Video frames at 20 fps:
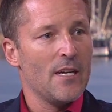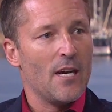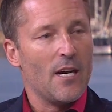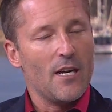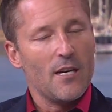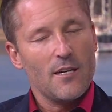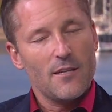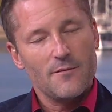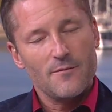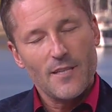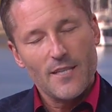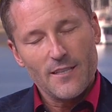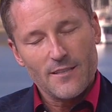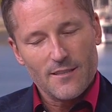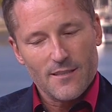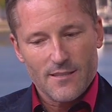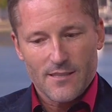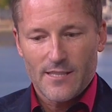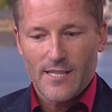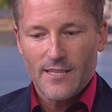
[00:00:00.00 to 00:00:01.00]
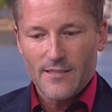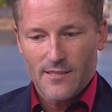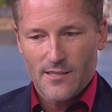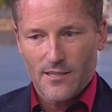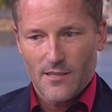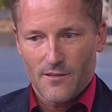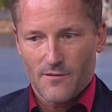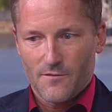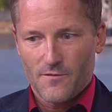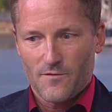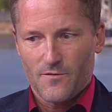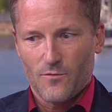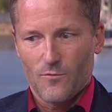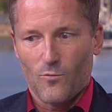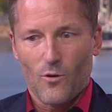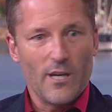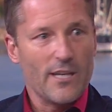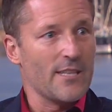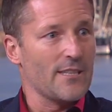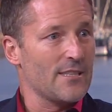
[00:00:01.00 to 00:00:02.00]
uh, in the sense of
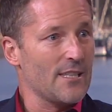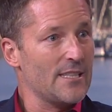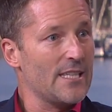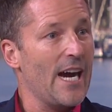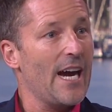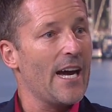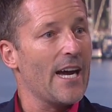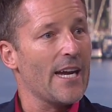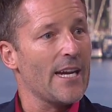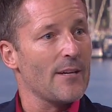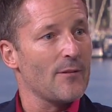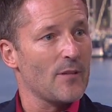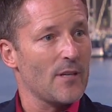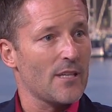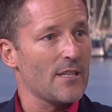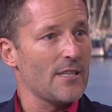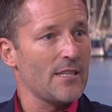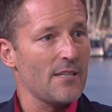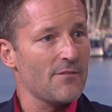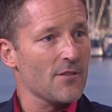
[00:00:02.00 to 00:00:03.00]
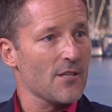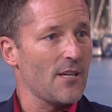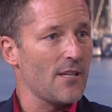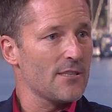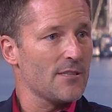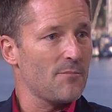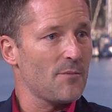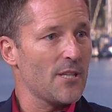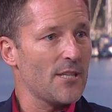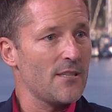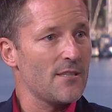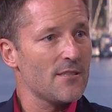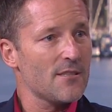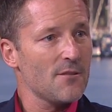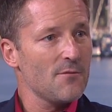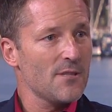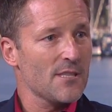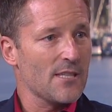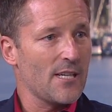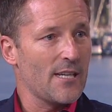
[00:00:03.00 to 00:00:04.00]
wanting to die. And I never contemplated
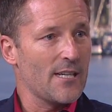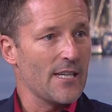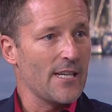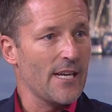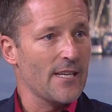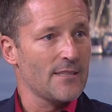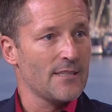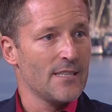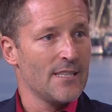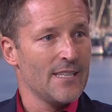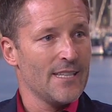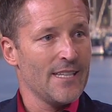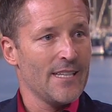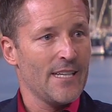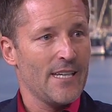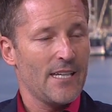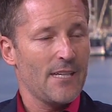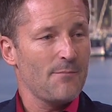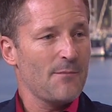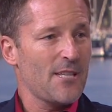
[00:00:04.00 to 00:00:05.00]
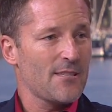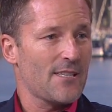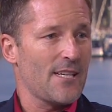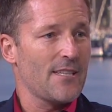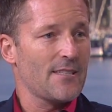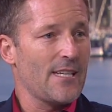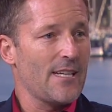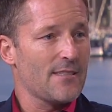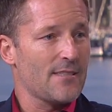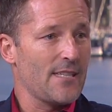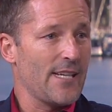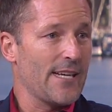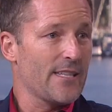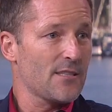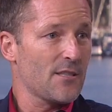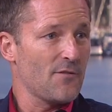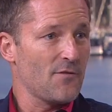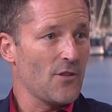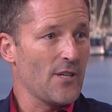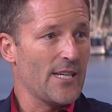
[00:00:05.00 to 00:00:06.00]
suicide again. And I'm not saying that's the
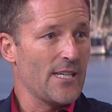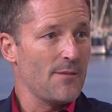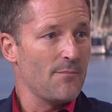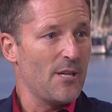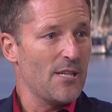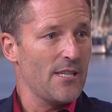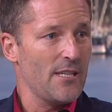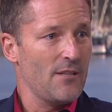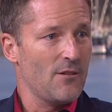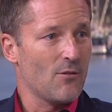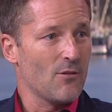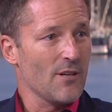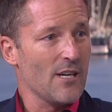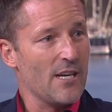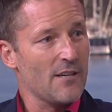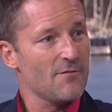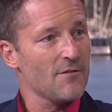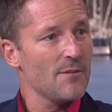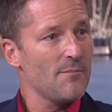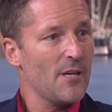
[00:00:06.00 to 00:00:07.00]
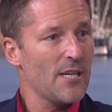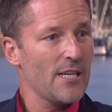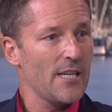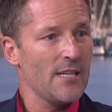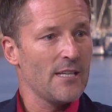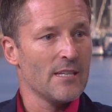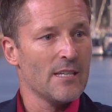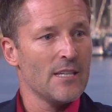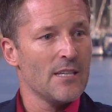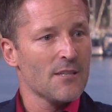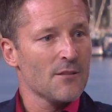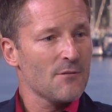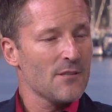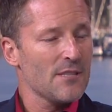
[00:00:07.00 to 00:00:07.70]
answer for anybody or everybody. The